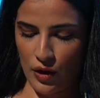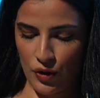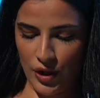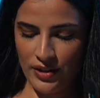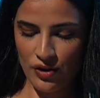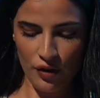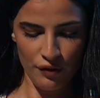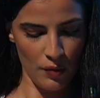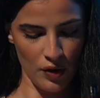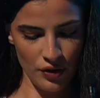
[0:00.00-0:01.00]
curator of
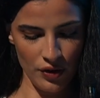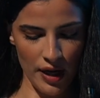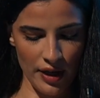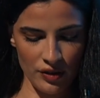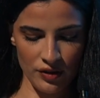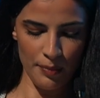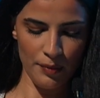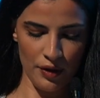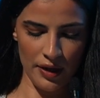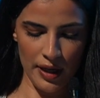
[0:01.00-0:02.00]
modern and
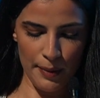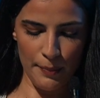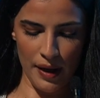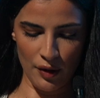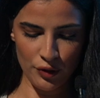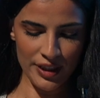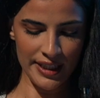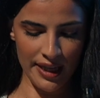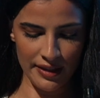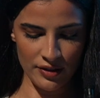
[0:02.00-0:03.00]
contemporary Maori
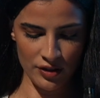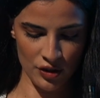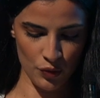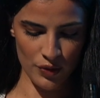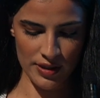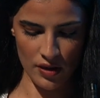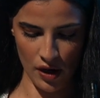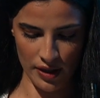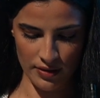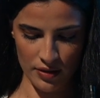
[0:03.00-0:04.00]
and Indigenous
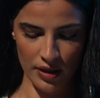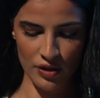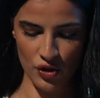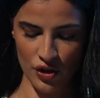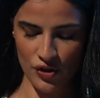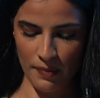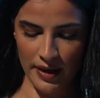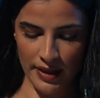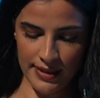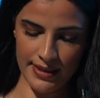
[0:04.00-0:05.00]
art, and Sharjah
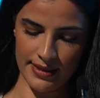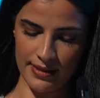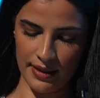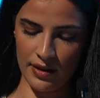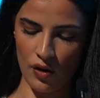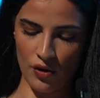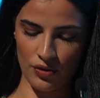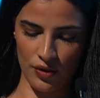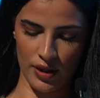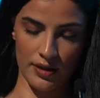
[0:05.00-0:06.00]
Biennial 16
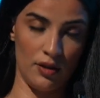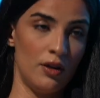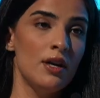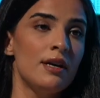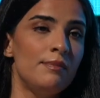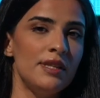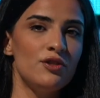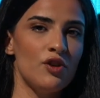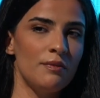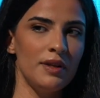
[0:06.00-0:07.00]
co-curator. Please
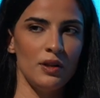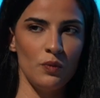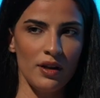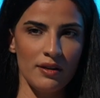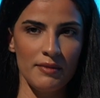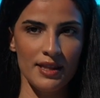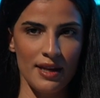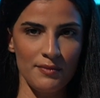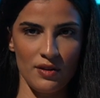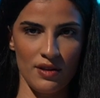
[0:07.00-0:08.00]
join me in welcoming
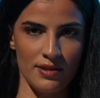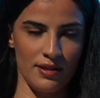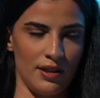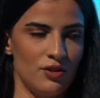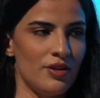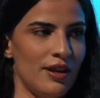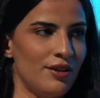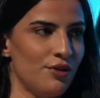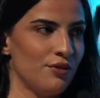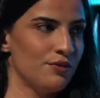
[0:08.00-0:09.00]
them to the stage. Thank
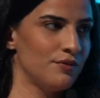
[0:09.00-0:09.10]
you.